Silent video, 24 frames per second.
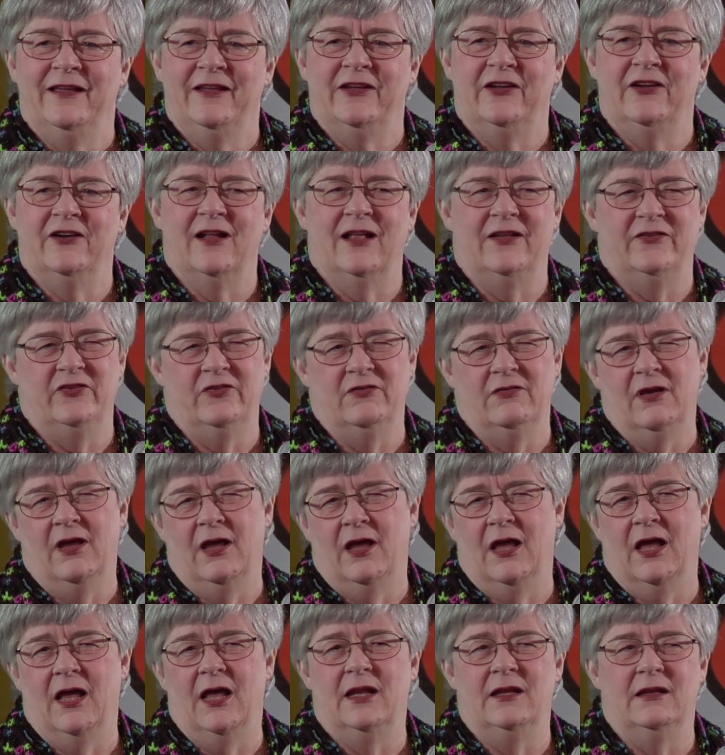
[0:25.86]
you're not too
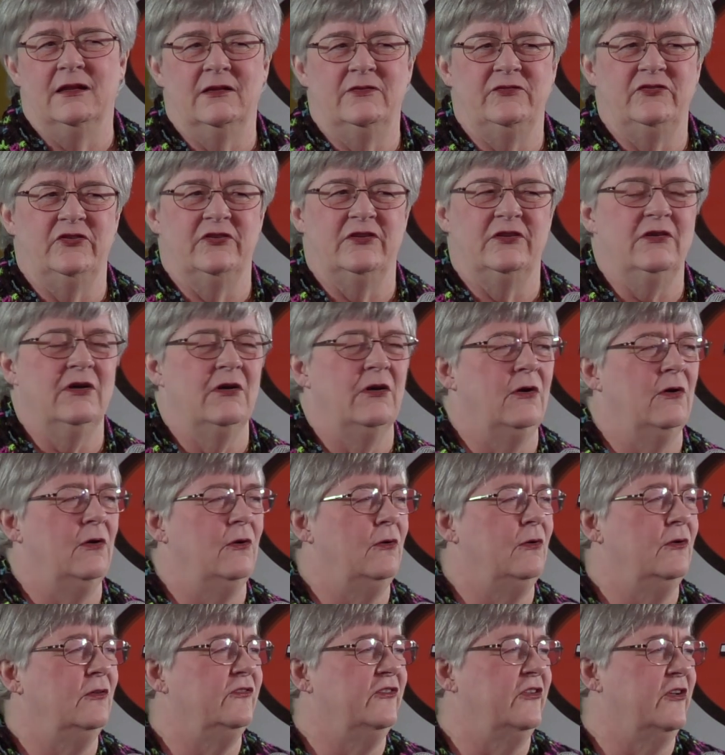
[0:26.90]
hot, not too
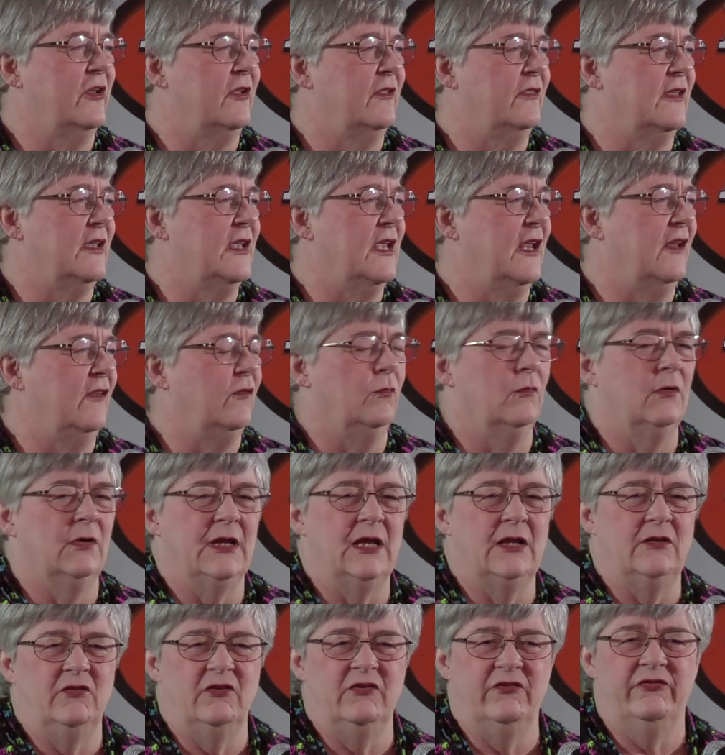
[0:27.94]
cold. You know the kids won't
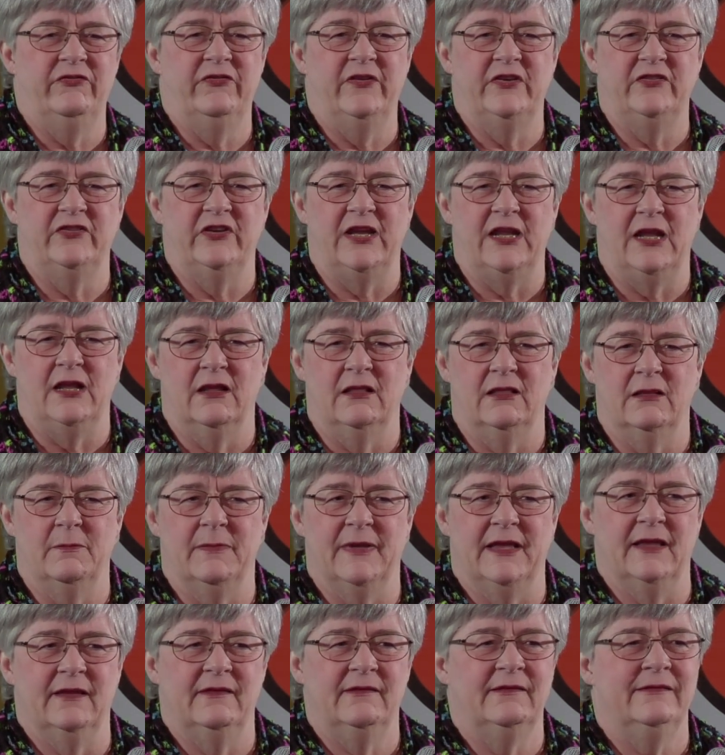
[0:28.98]
get too fidgety on the
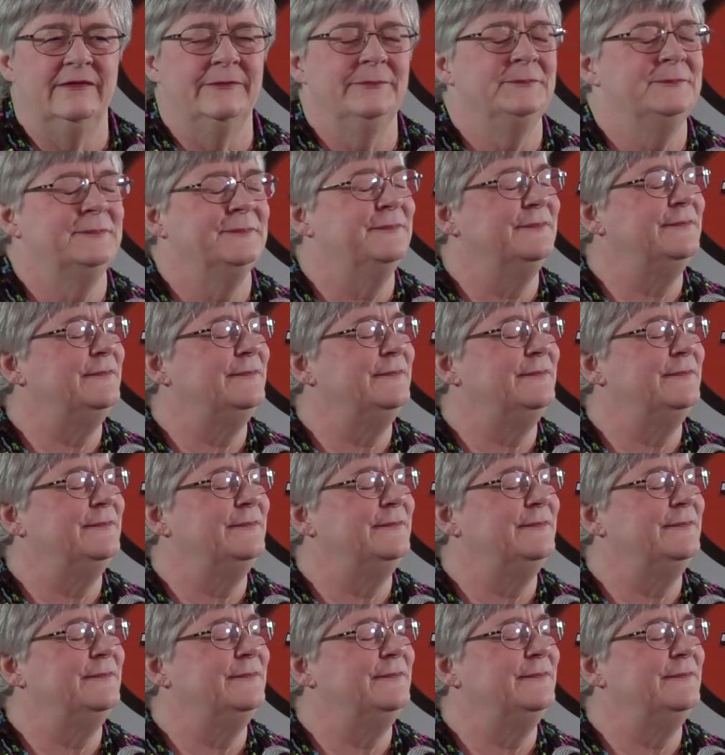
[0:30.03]
bus.